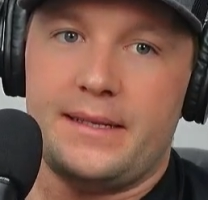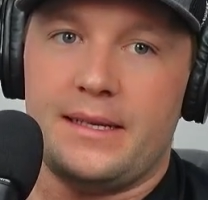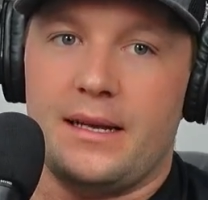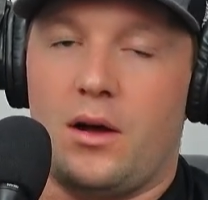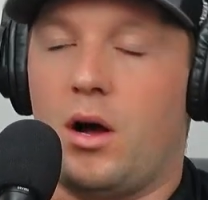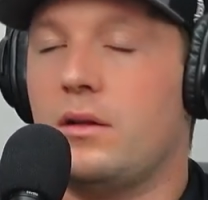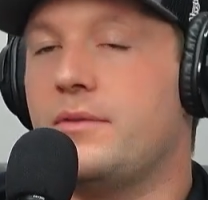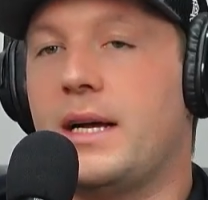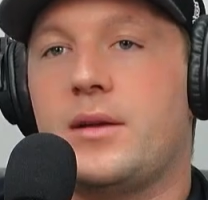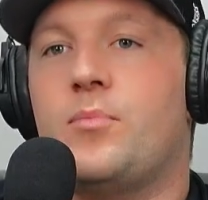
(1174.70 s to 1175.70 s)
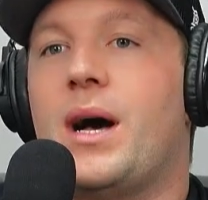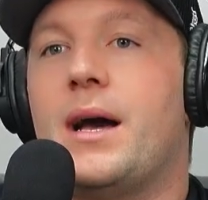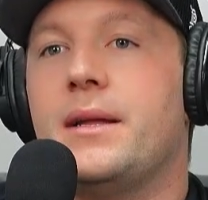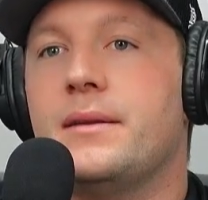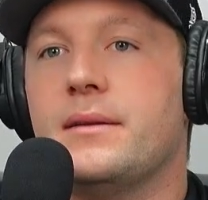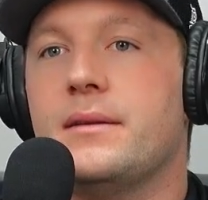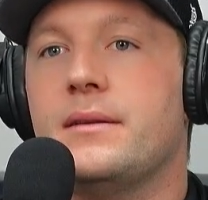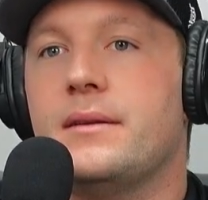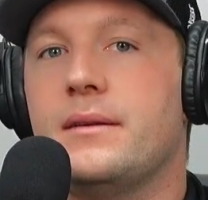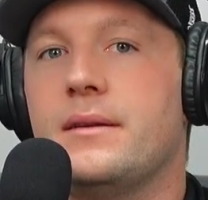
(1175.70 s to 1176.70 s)
all of that combined
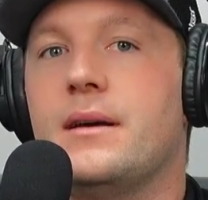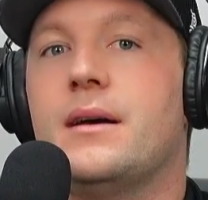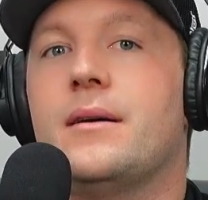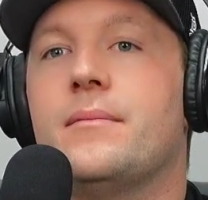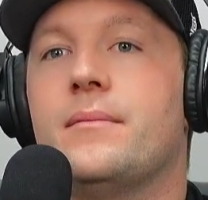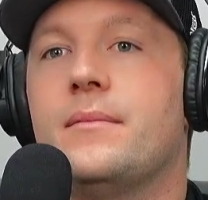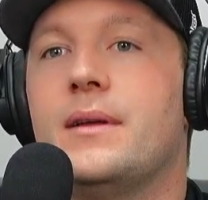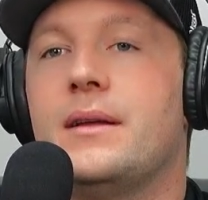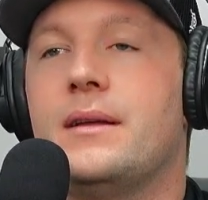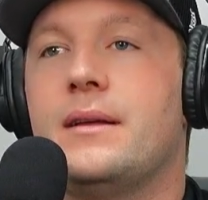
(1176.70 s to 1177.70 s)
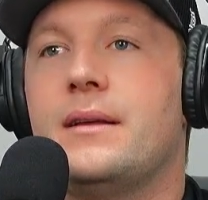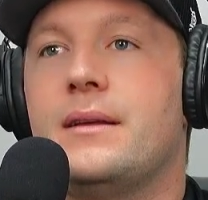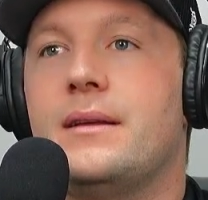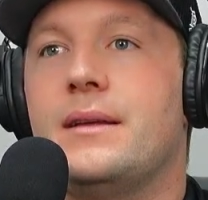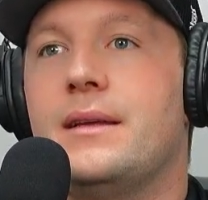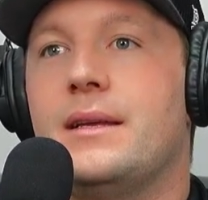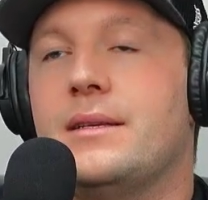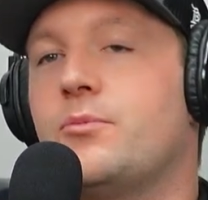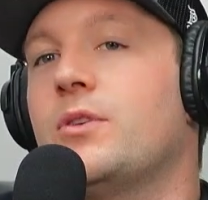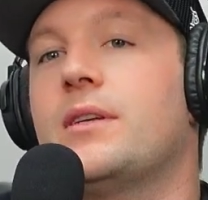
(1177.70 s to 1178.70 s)
um is
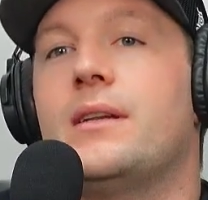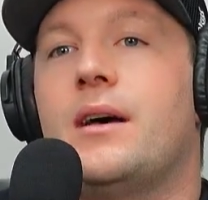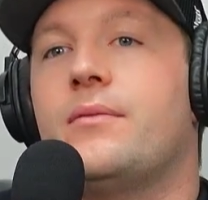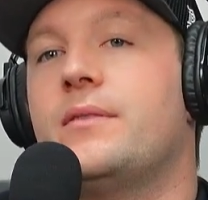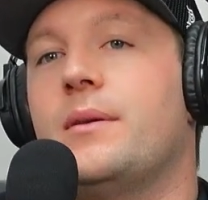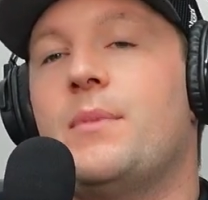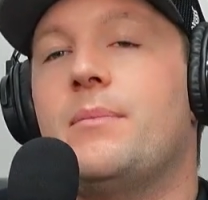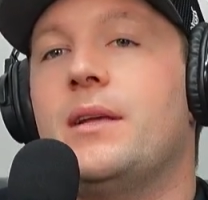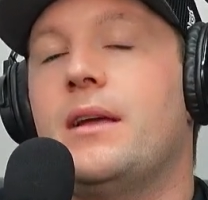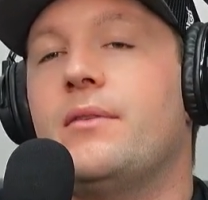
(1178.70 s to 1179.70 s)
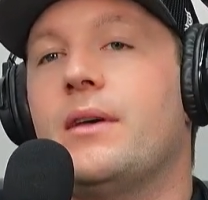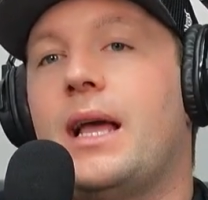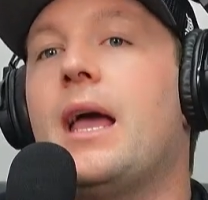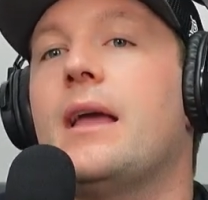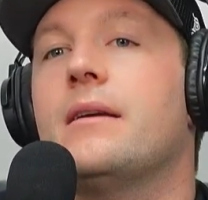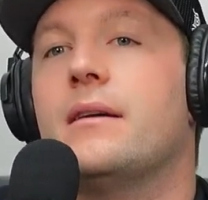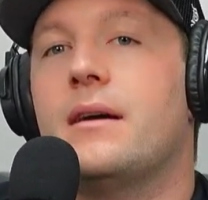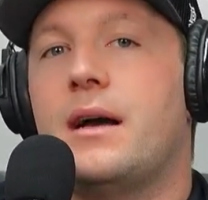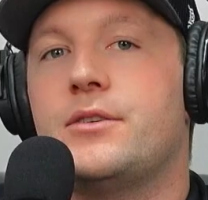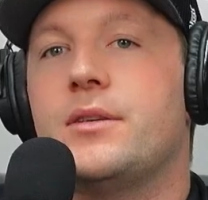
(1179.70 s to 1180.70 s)
what's enough to maybe give you like, hey,
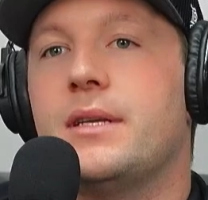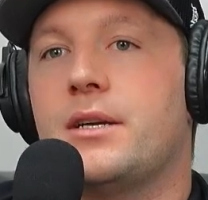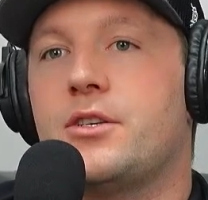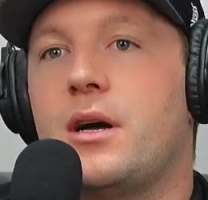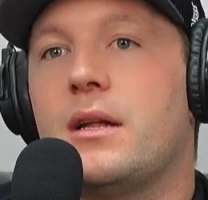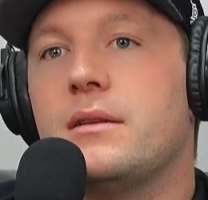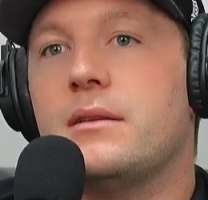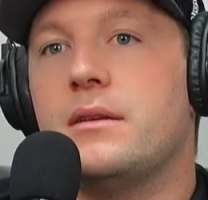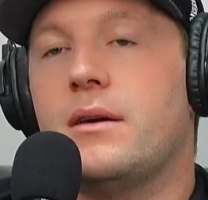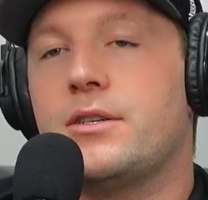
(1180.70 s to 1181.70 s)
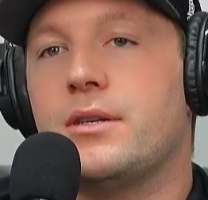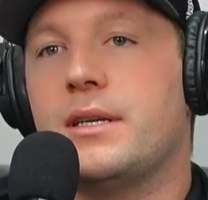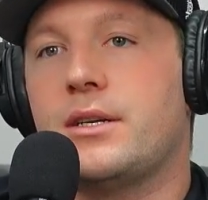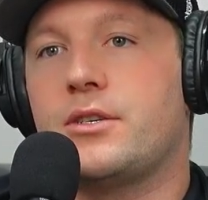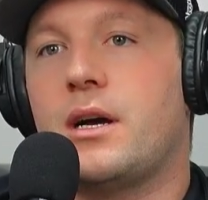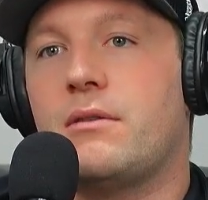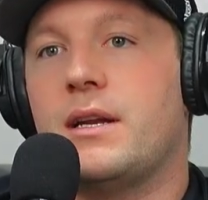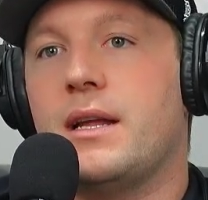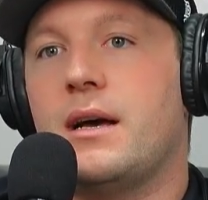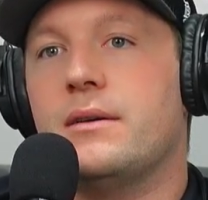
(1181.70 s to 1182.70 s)
I should take a shot. I should take a shot right
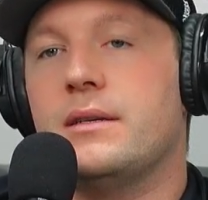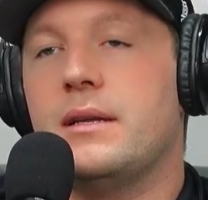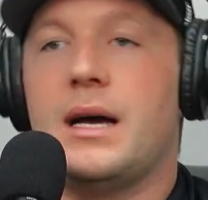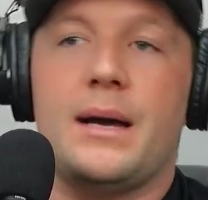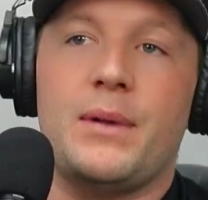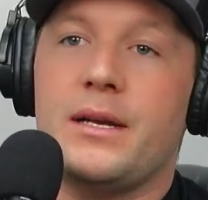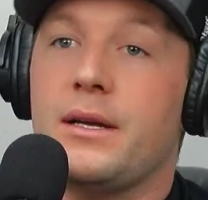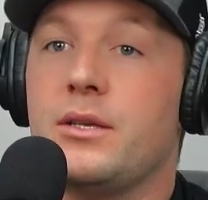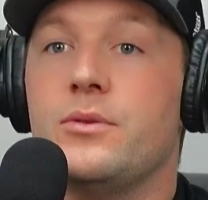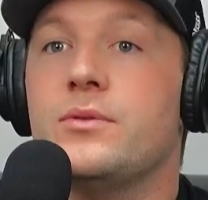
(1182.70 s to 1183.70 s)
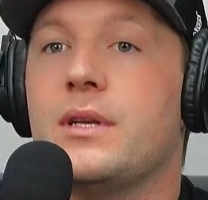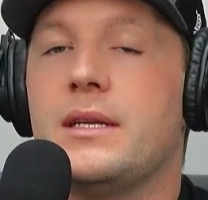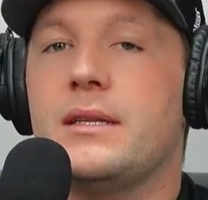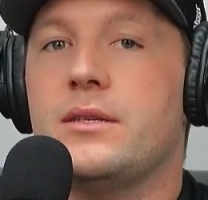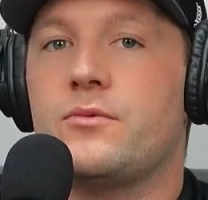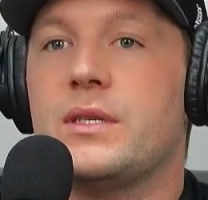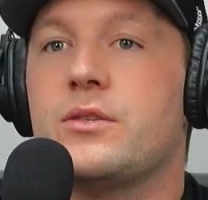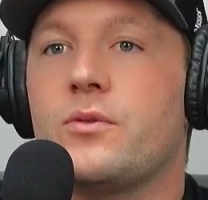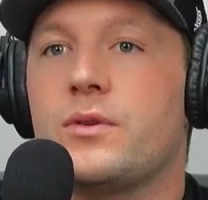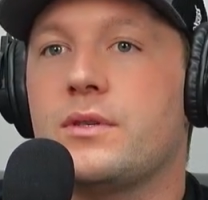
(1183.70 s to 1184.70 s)
now. And I might not use any of these
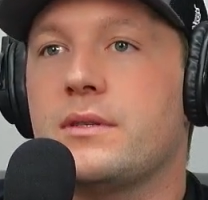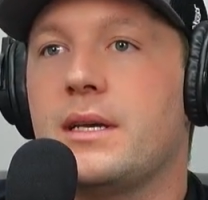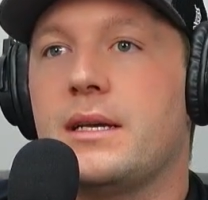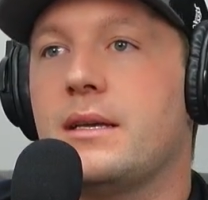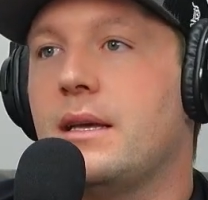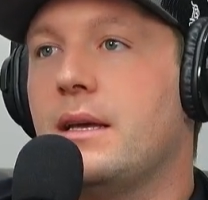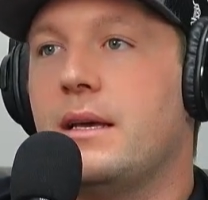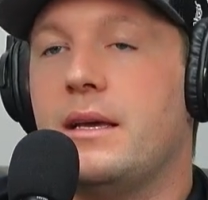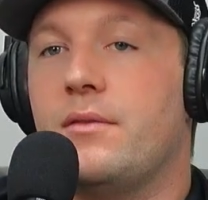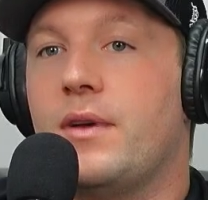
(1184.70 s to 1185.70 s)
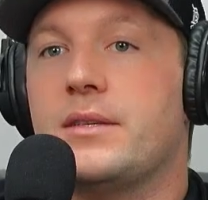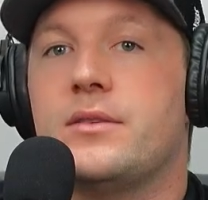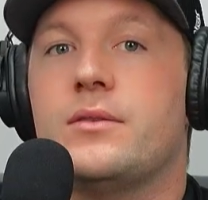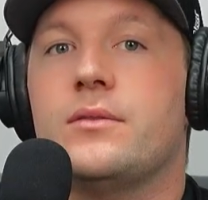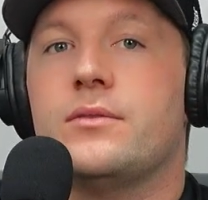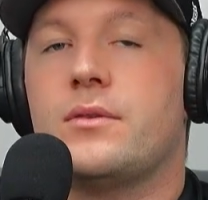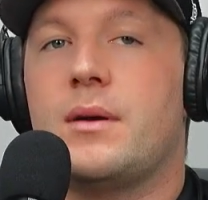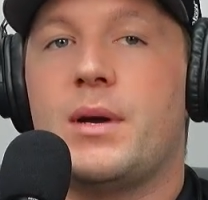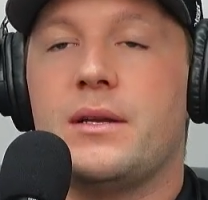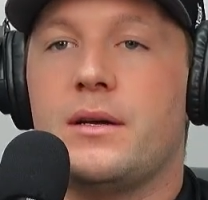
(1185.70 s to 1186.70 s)
resources like investors, or I
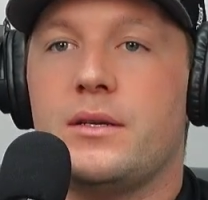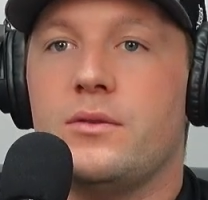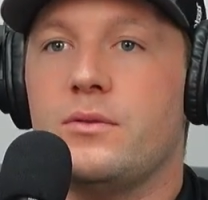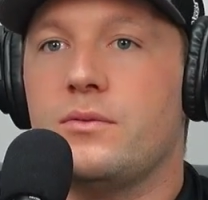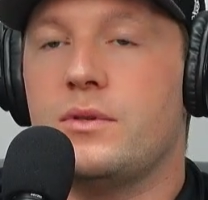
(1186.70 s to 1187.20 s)
might not use,